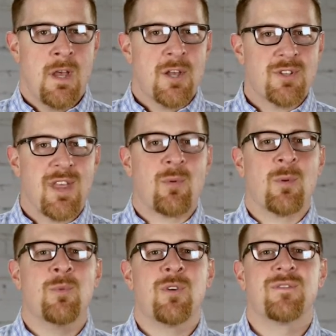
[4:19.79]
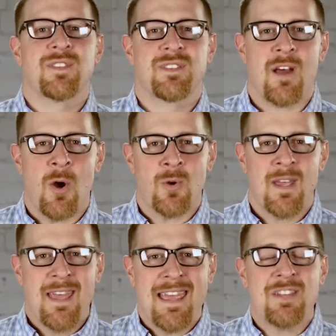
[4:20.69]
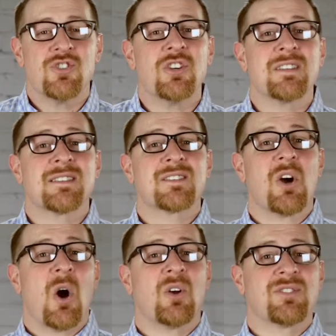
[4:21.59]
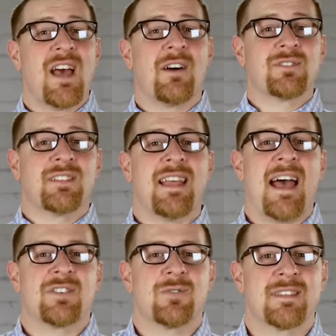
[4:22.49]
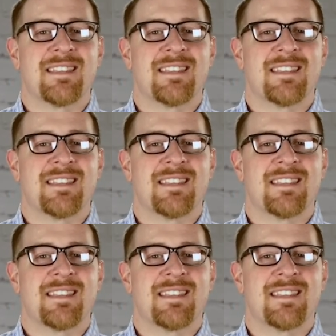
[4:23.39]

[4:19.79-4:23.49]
So they remove the stone, and Jesus calls out to Lazarus,